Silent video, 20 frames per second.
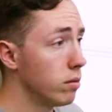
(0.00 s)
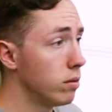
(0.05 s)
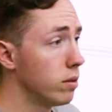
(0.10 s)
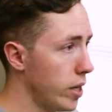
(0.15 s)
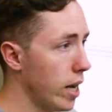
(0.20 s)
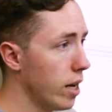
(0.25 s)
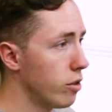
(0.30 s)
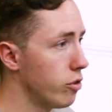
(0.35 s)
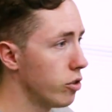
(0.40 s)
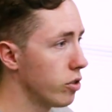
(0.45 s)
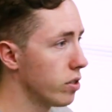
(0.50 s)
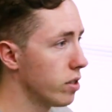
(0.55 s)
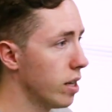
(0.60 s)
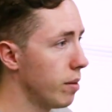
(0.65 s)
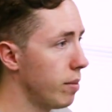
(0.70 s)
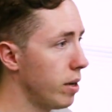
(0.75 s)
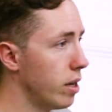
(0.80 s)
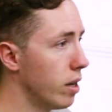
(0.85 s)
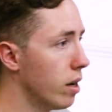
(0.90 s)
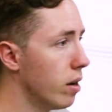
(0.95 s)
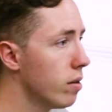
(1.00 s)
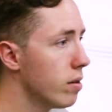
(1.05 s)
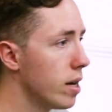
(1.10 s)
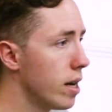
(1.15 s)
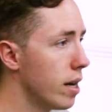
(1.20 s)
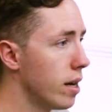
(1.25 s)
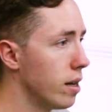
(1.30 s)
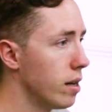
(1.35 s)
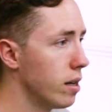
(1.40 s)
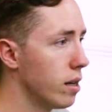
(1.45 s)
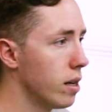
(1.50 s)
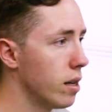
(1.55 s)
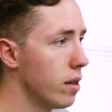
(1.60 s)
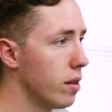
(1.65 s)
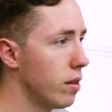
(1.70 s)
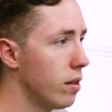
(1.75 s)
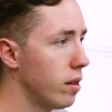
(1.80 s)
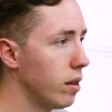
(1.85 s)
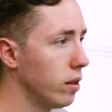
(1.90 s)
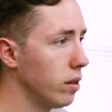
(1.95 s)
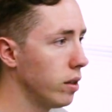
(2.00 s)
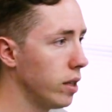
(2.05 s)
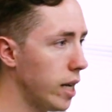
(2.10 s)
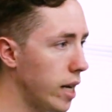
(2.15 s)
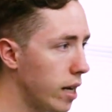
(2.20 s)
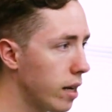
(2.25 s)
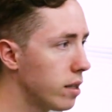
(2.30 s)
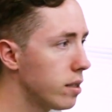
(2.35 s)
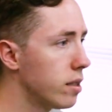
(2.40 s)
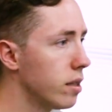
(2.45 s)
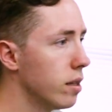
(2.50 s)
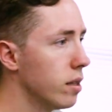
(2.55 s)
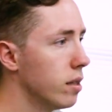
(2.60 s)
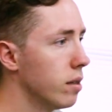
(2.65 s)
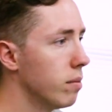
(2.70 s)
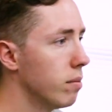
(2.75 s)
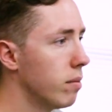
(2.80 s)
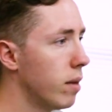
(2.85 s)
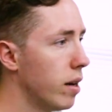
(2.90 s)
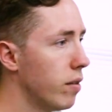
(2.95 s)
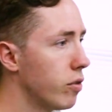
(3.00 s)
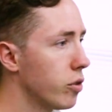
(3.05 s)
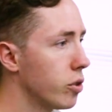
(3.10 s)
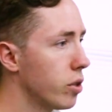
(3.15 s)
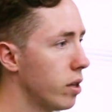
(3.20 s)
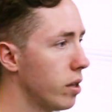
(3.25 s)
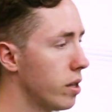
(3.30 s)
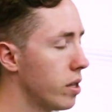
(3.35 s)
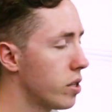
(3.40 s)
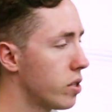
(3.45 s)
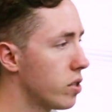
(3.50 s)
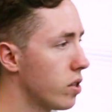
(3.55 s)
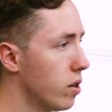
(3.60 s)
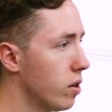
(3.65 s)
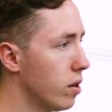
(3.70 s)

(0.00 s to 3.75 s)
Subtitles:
So yeah, just let me know, and the link to my version of the